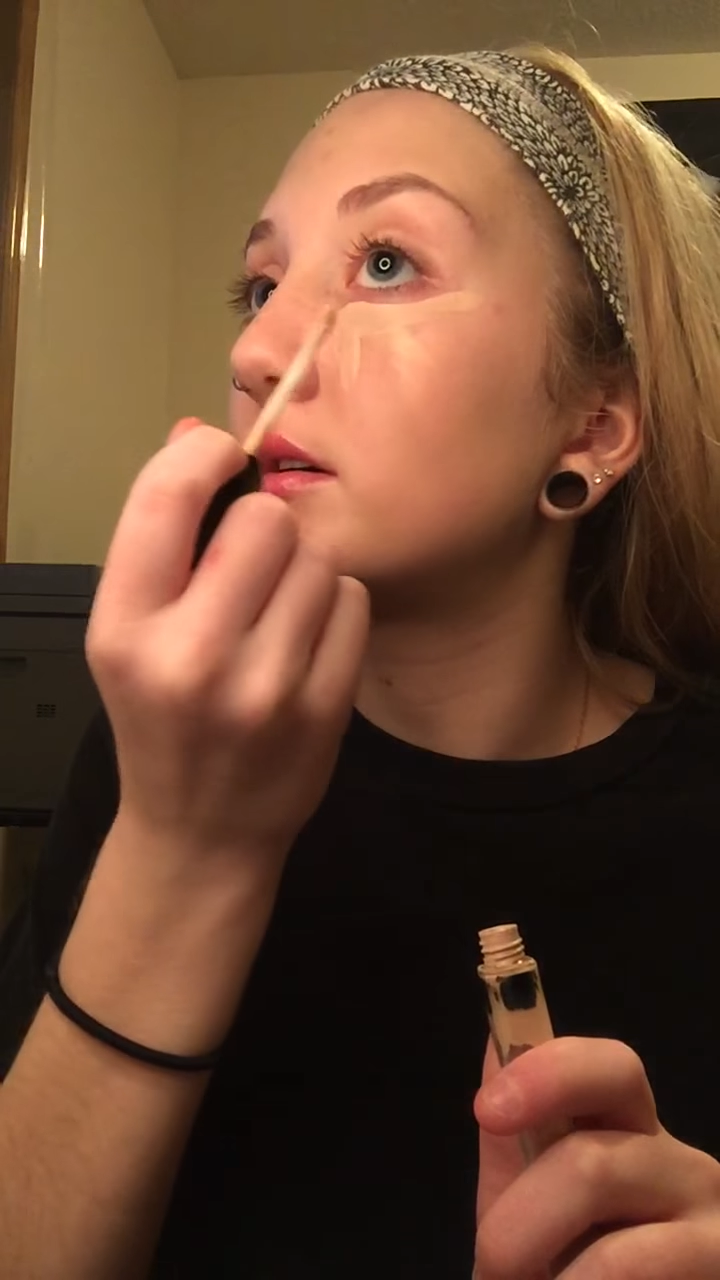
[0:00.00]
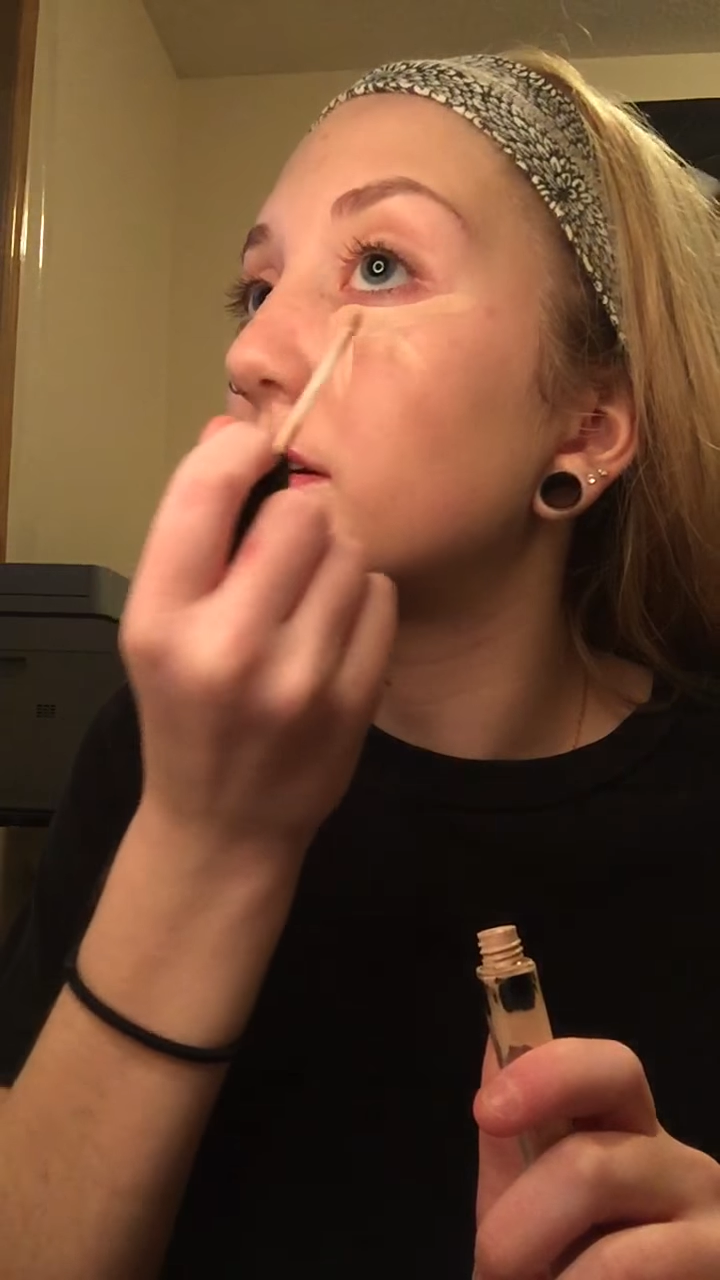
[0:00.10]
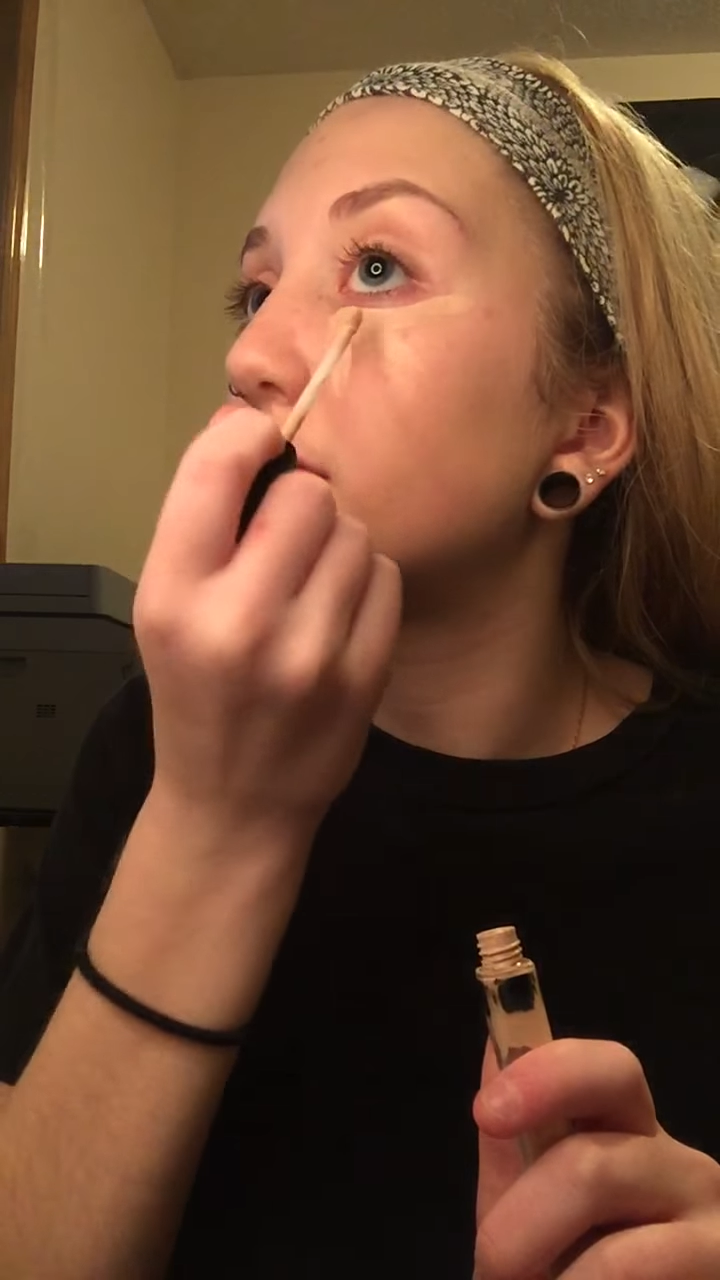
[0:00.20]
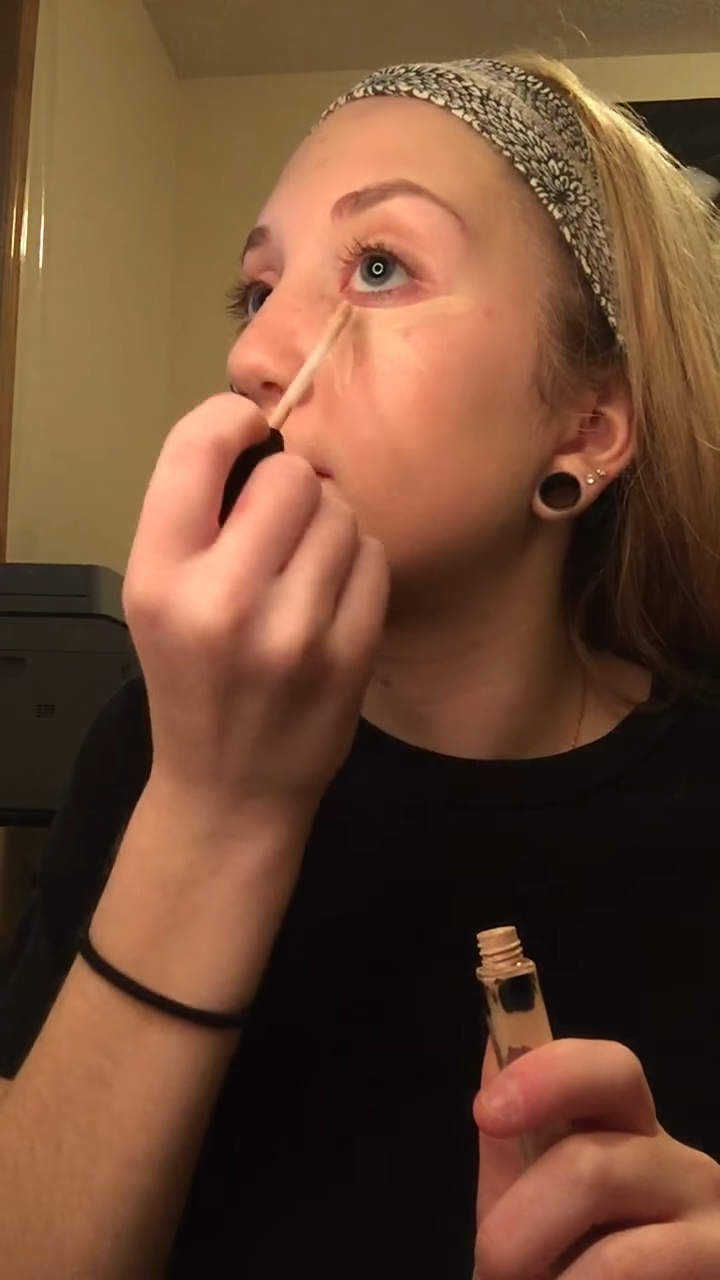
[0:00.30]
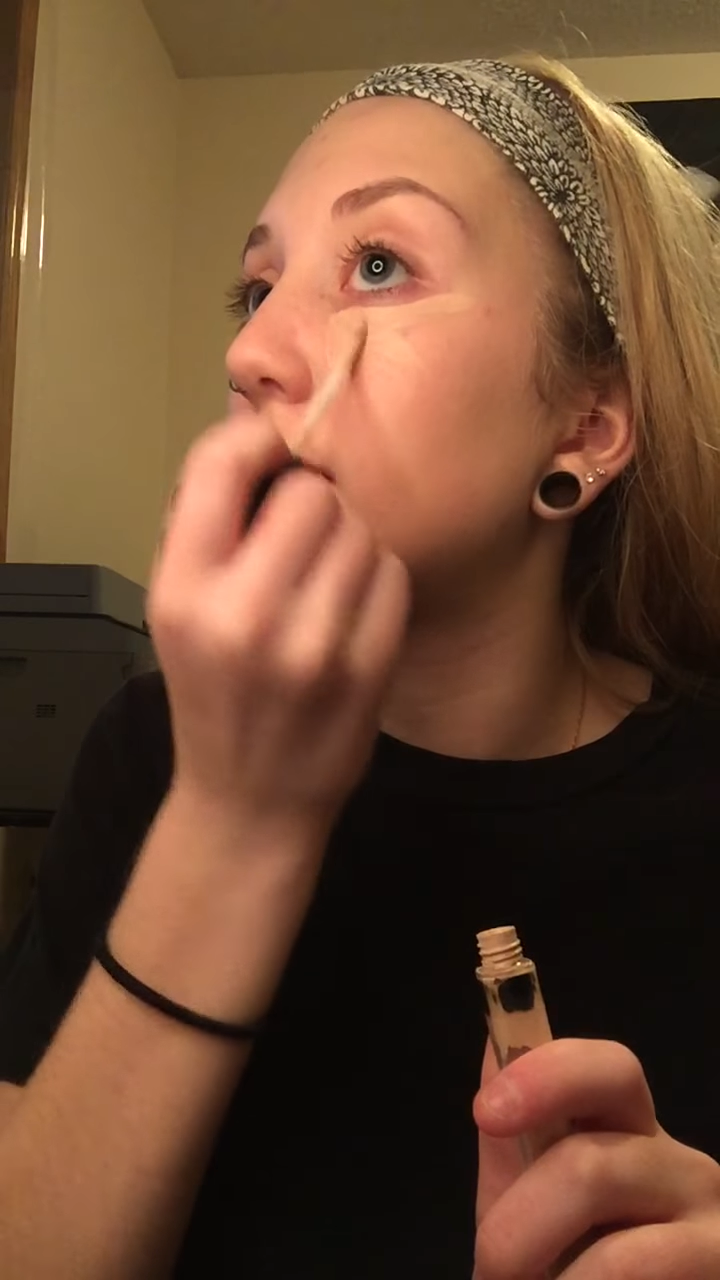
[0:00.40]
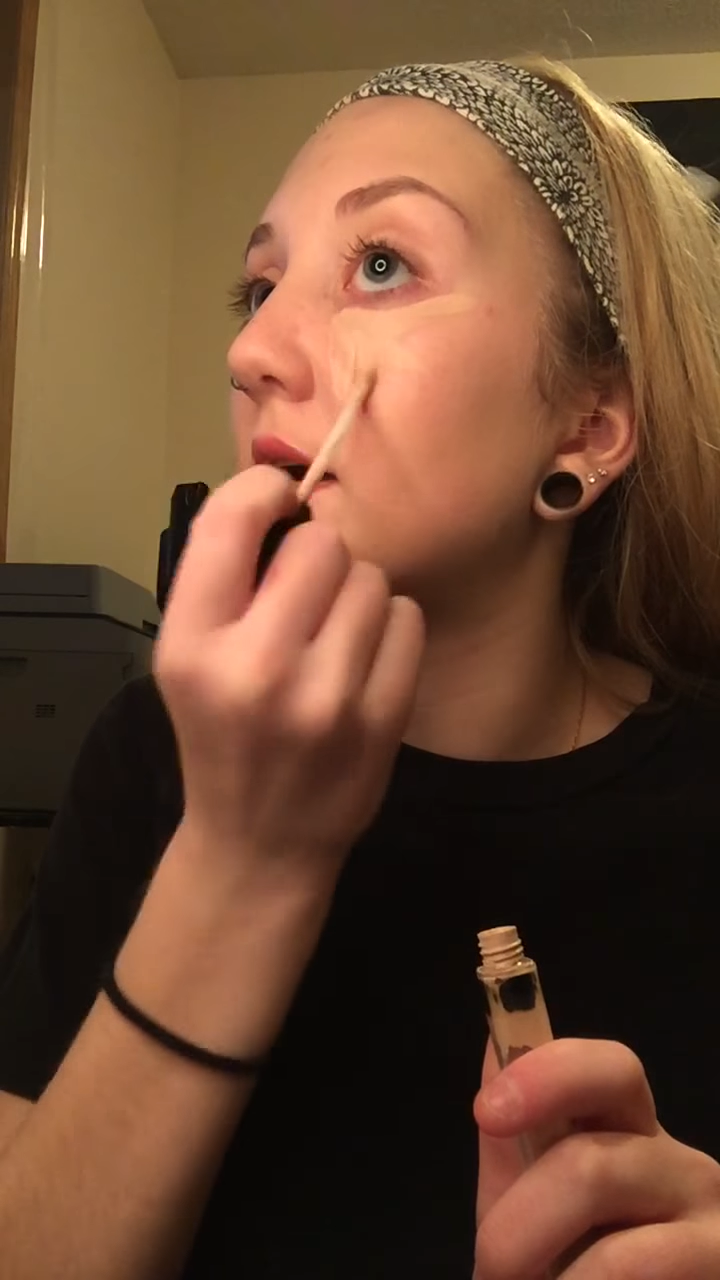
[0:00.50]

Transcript: under my